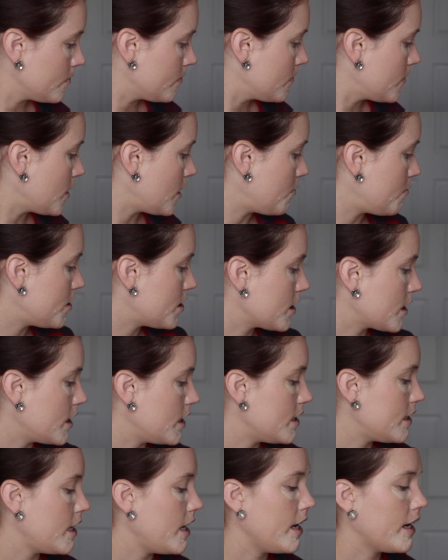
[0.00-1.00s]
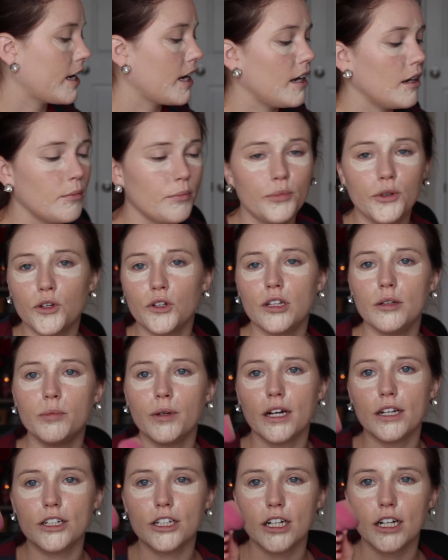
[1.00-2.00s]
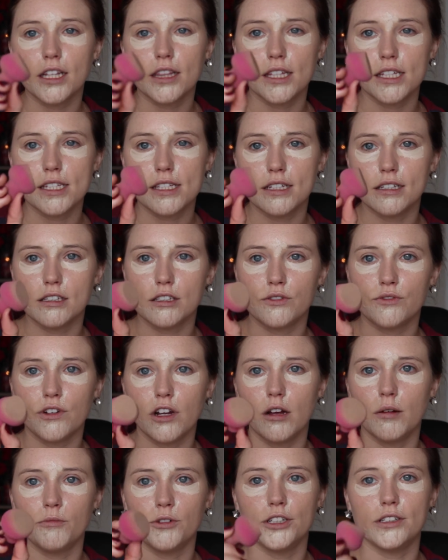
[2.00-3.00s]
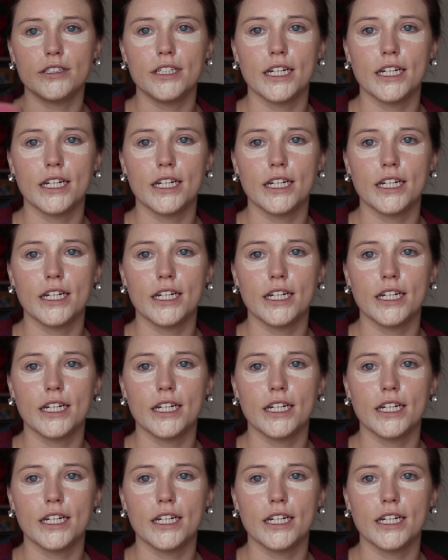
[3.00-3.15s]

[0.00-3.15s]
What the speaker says: I'm just going to take a beauty blender. This is from Real